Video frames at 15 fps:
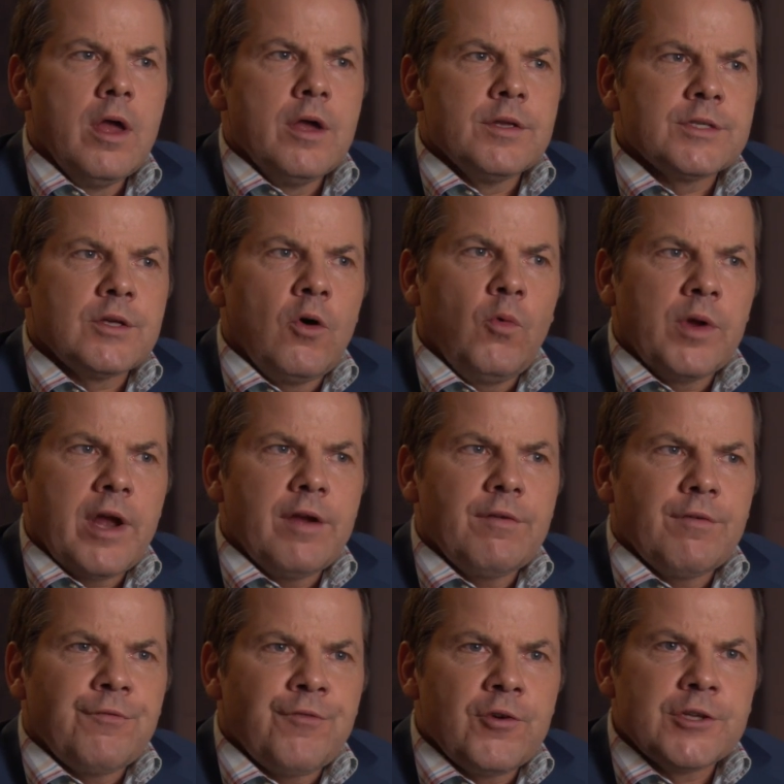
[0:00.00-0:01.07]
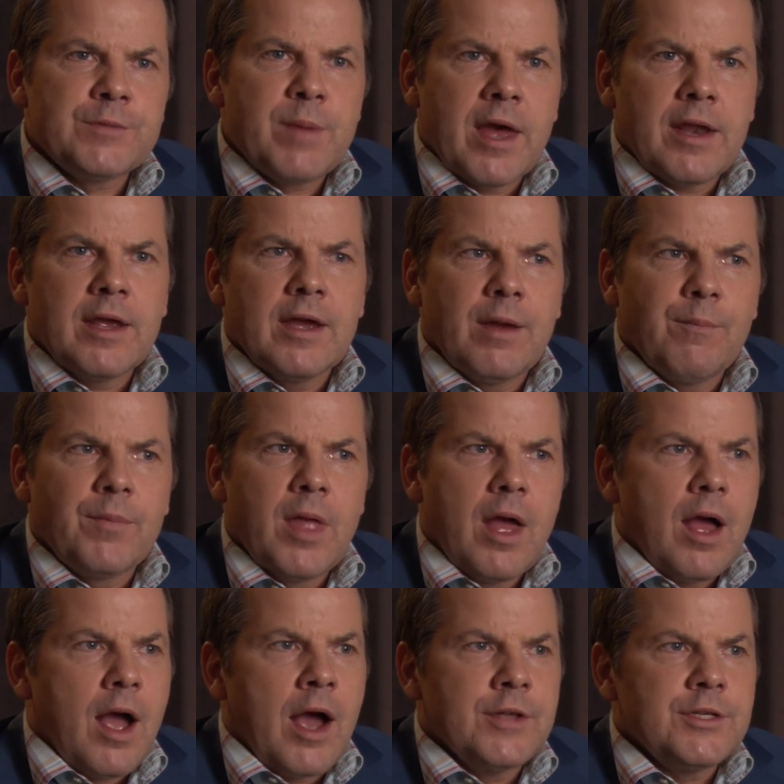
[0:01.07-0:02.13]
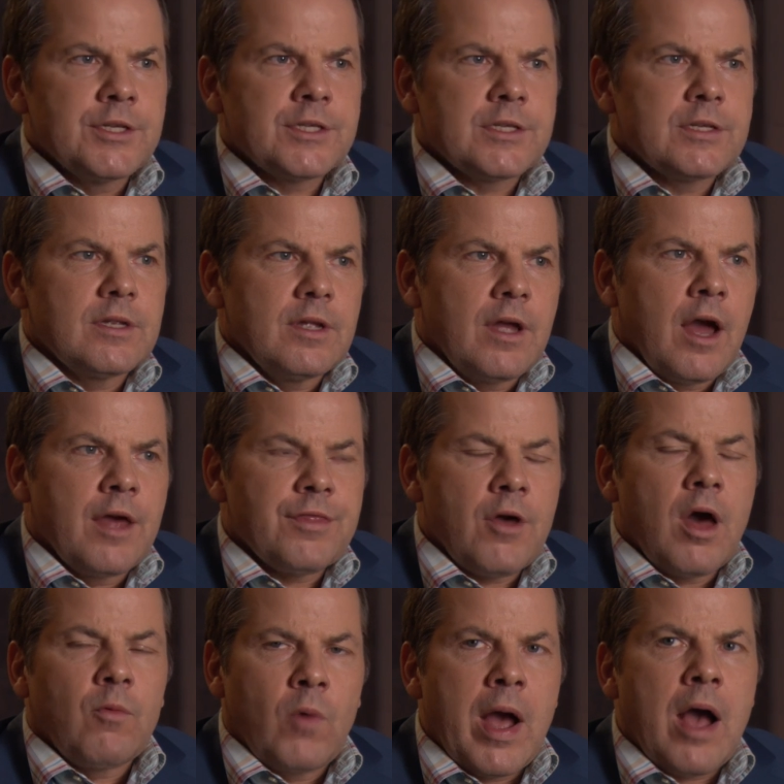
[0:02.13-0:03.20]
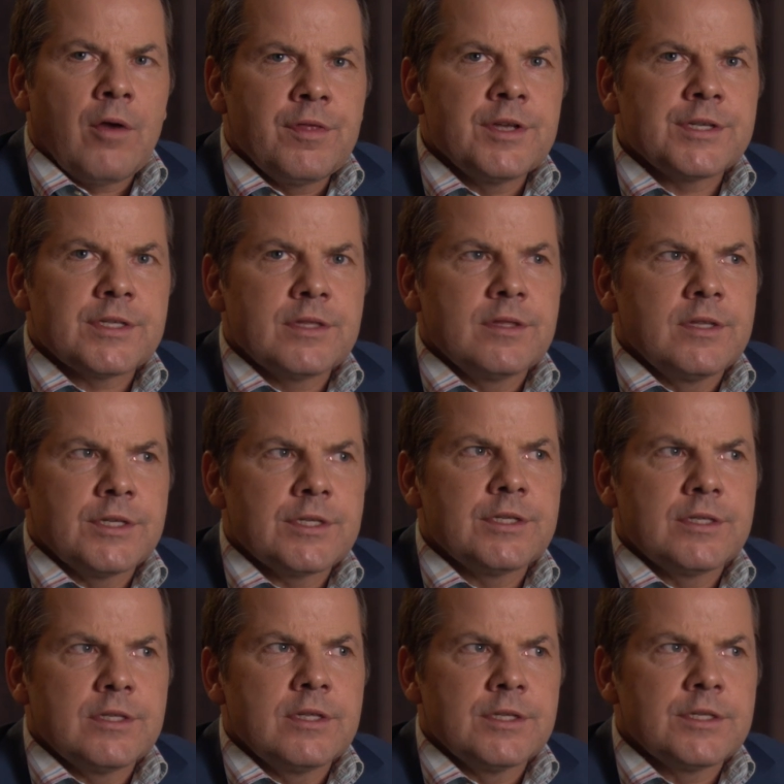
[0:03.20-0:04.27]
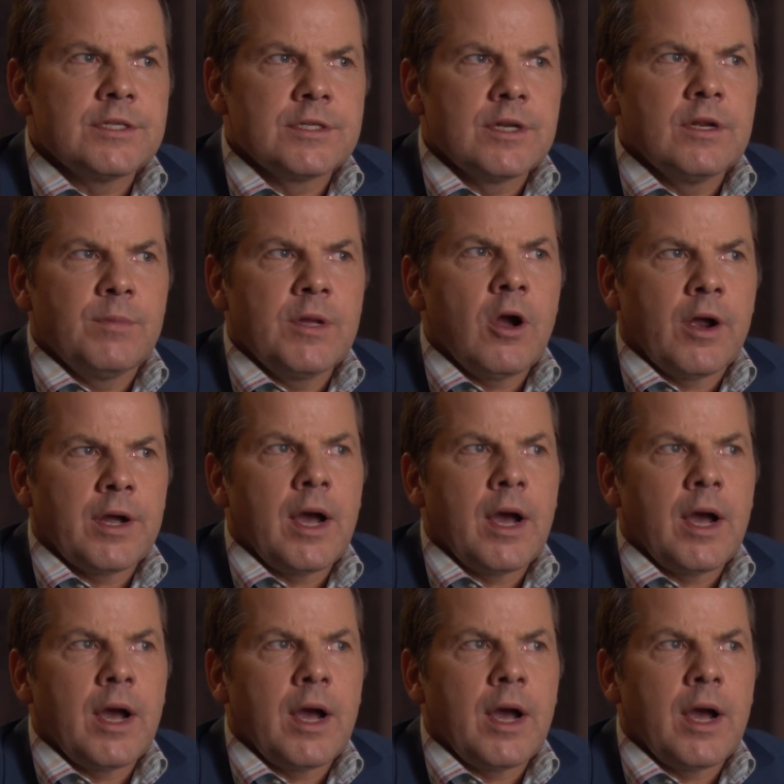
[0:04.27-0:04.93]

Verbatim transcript: So when I first met him, I just I thought, wow, this this this is going to be our